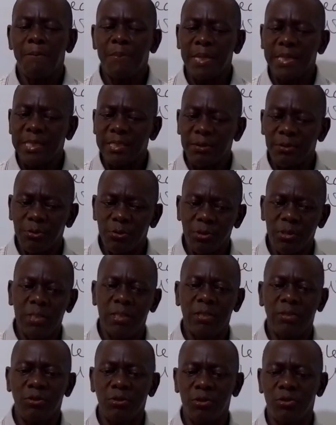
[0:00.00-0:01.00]
but it will not
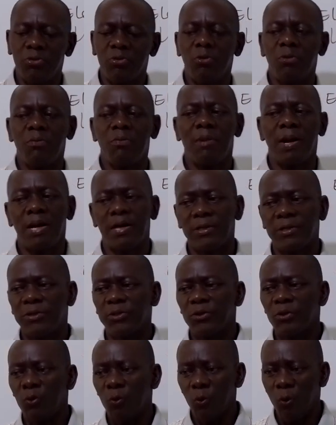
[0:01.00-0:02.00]
reduce so much.
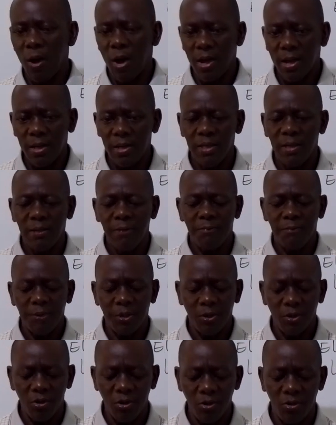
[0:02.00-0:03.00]
Why?
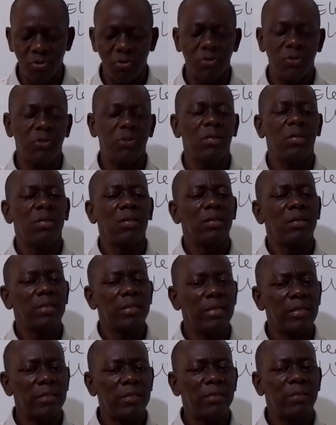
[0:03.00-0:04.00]
Because
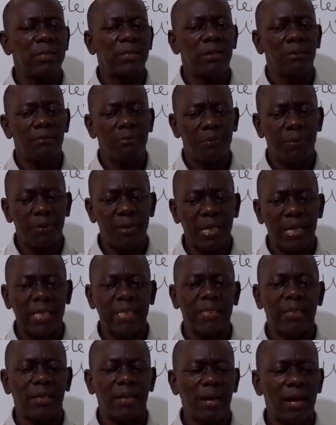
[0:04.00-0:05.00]
this
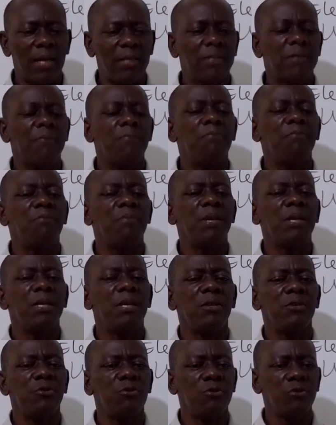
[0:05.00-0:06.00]
product has
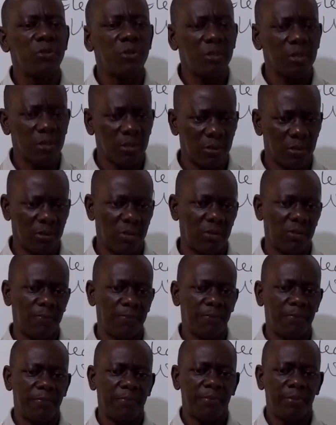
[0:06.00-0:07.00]
many uses.
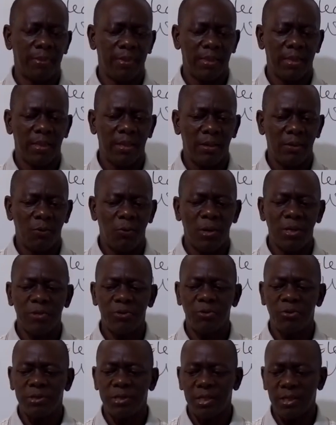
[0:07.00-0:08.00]

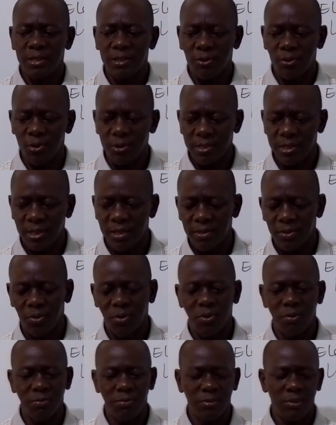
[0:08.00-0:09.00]
Once you take a water at
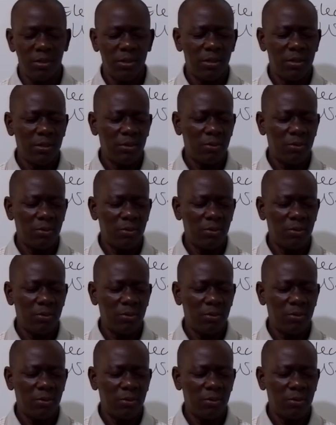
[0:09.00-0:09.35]
home,